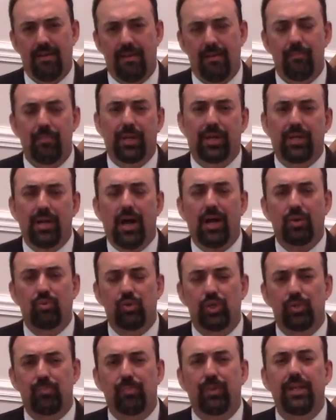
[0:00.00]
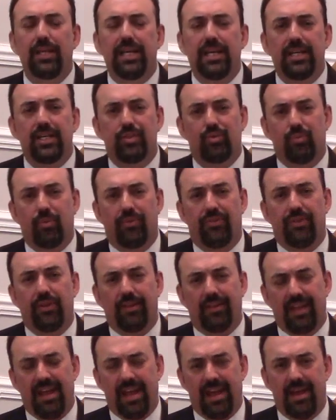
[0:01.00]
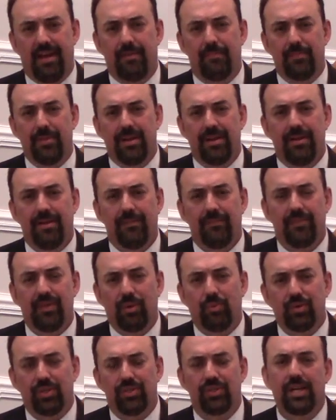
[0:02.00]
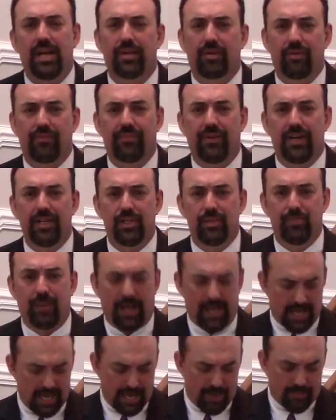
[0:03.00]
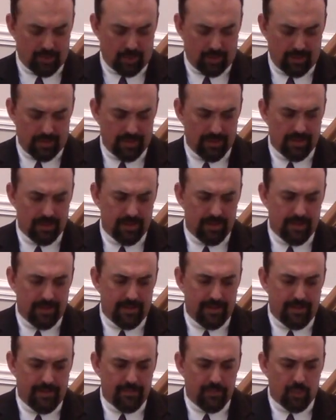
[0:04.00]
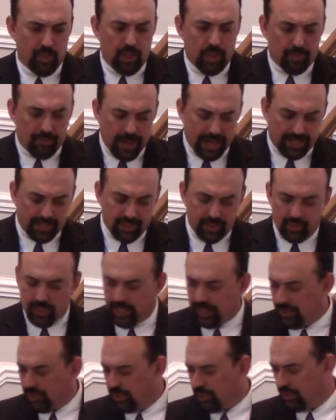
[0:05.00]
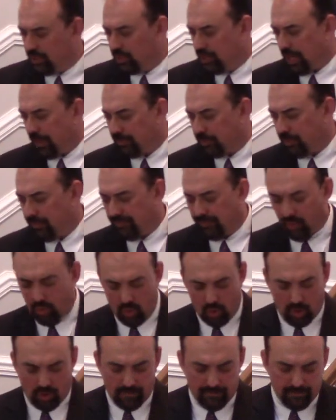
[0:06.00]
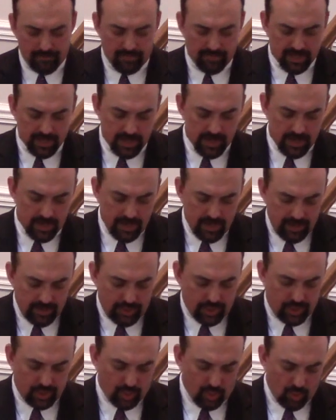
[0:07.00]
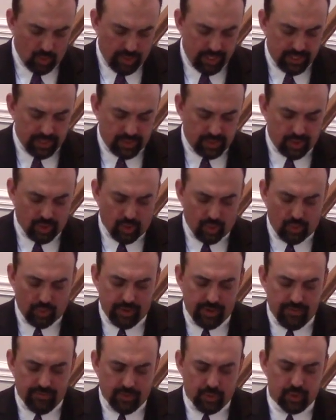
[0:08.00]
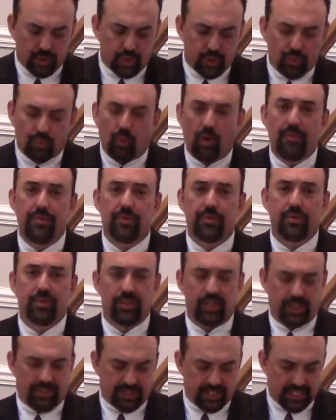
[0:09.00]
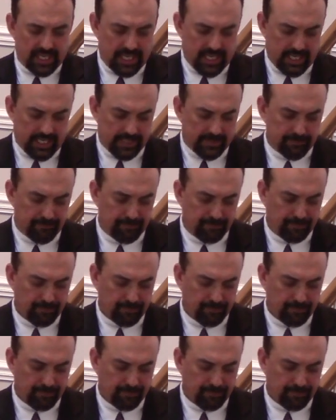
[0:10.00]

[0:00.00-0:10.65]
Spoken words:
But God was pleased with the lamb that was sacrificed by Abel. We look back in Genesis chapter 4, and the story is told in verses 1 through 16.